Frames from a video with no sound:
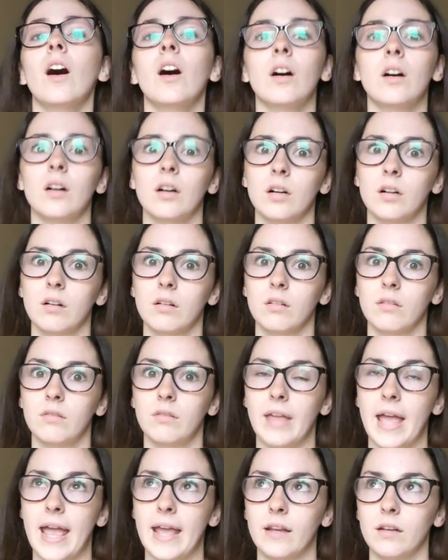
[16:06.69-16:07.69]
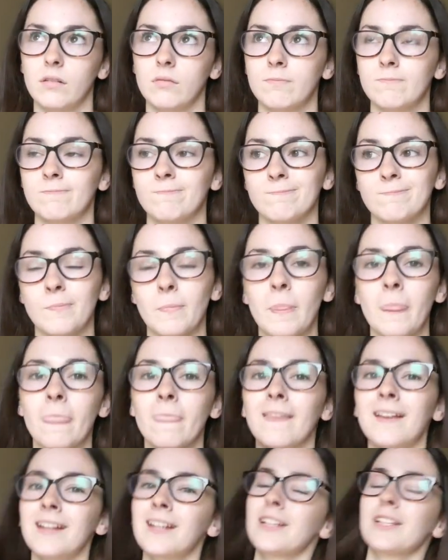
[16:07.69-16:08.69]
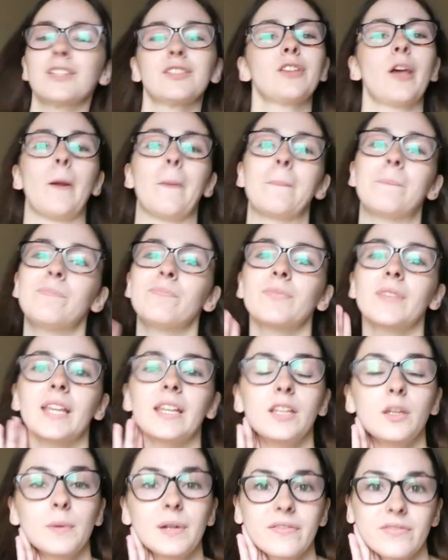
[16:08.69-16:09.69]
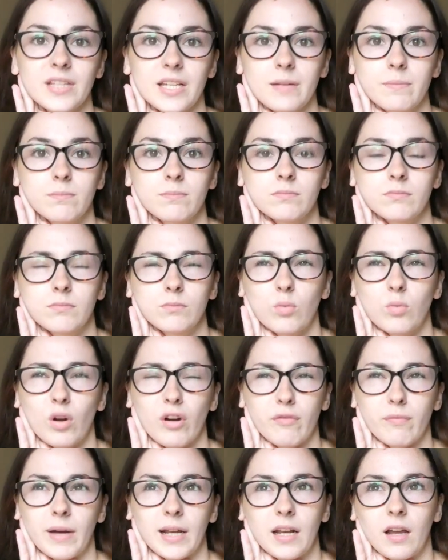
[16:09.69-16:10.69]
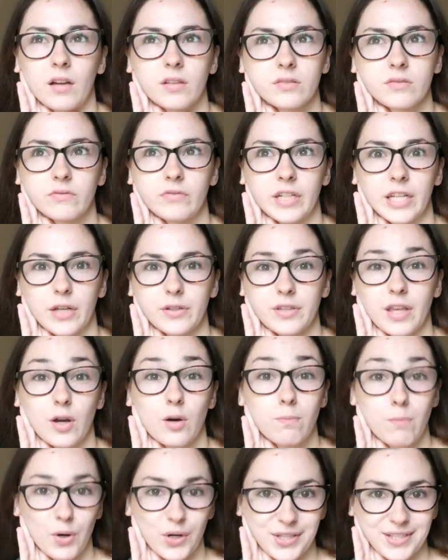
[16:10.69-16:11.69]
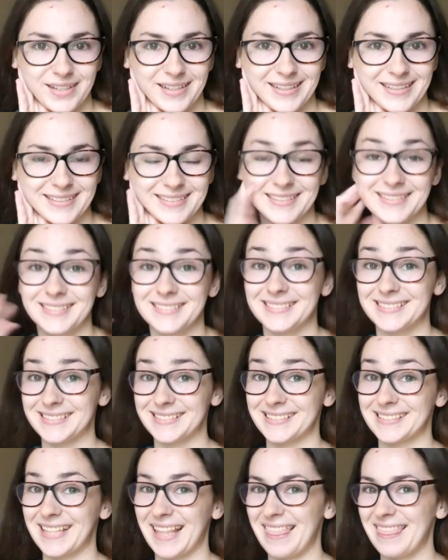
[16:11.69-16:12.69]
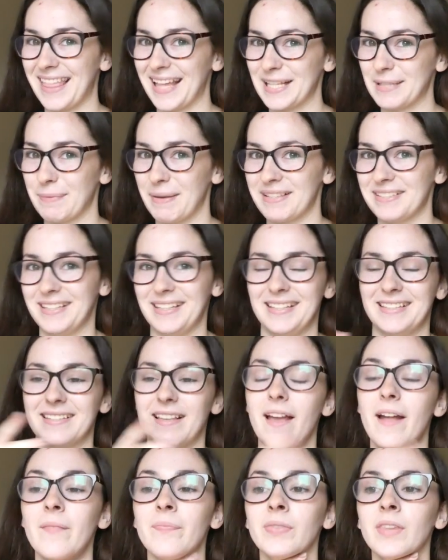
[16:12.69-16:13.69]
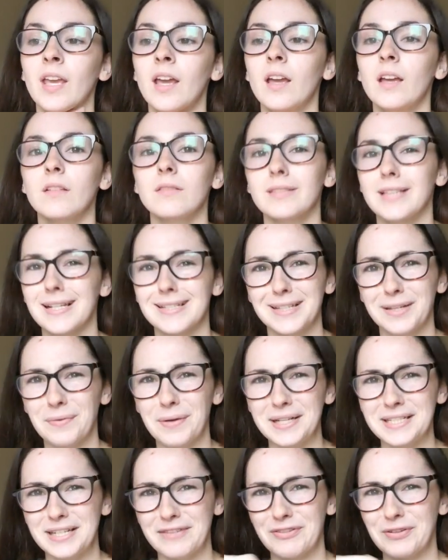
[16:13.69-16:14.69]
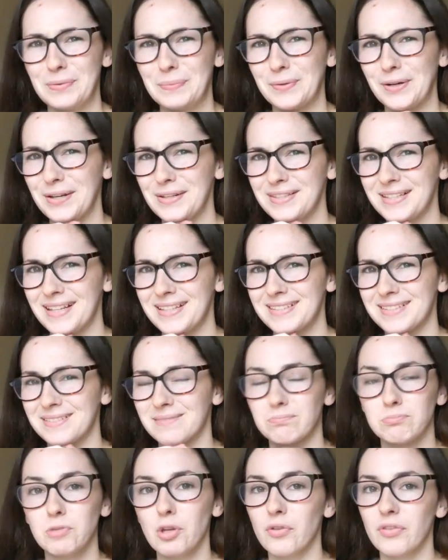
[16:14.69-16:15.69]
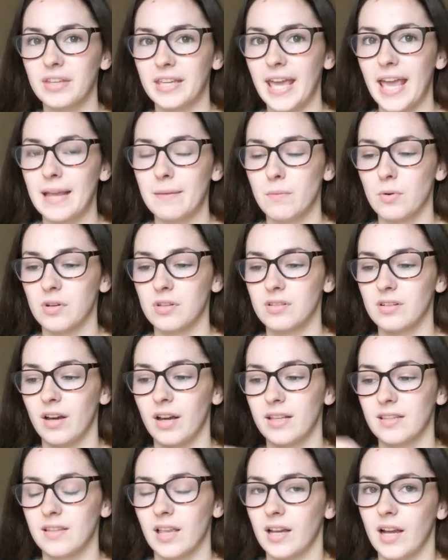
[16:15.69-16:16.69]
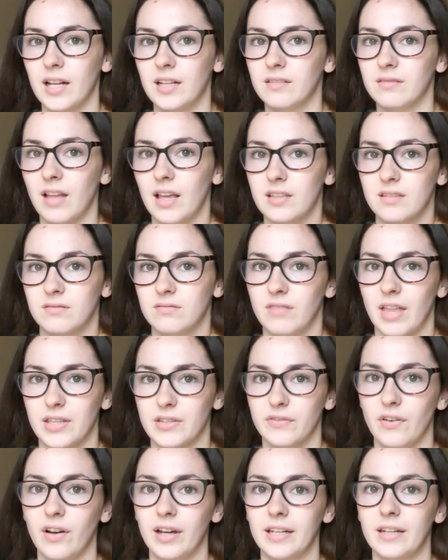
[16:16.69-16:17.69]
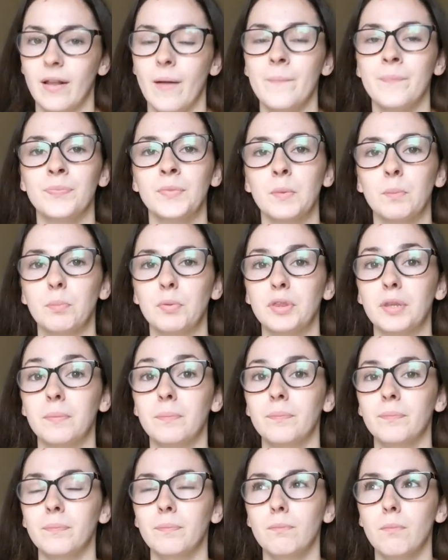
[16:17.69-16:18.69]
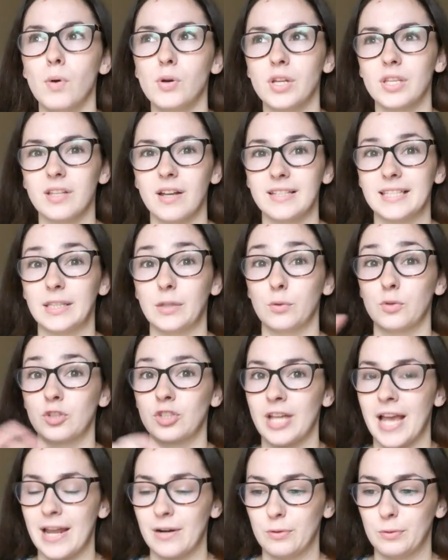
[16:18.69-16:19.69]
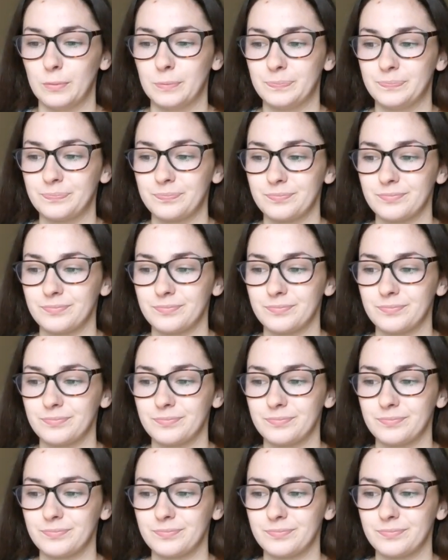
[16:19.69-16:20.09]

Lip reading: Oh, then. So, you will have seen in one of my last videos, I got monetized. Thanks, besties. It's actually quite a difficult process. Not the getting monetized, like that's fine, but the monetizing your channel.